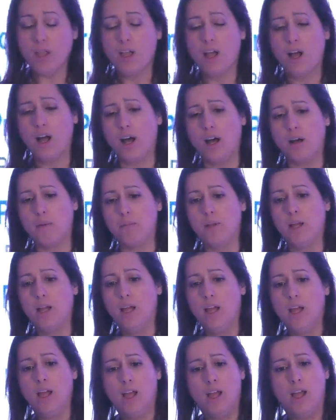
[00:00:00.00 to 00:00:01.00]

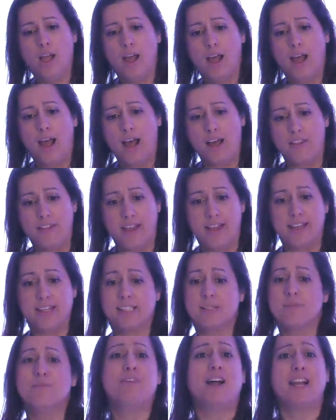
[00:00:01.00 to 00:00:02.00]
And
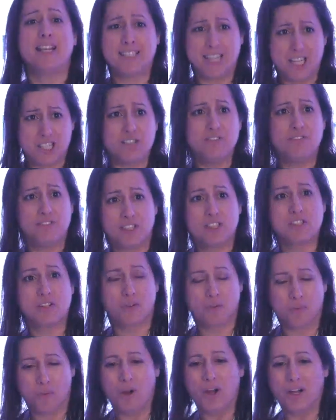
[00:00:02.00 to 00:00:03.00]
then some validation for the sort
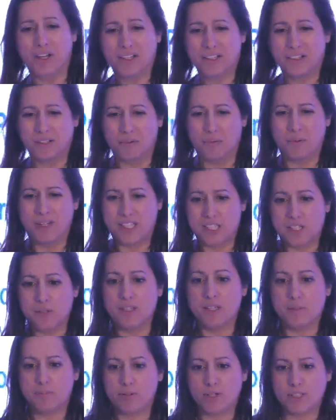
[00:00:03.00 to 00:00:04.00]
of the work that we do
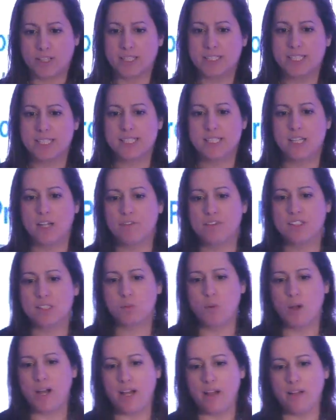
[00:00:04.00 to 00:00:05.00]
and the product itself
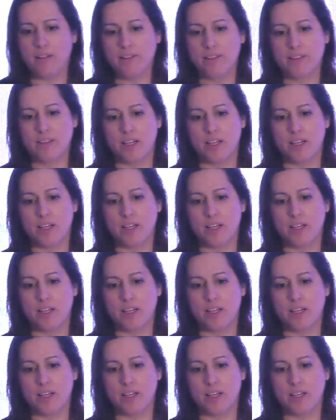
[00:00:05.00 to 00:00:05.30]
as well,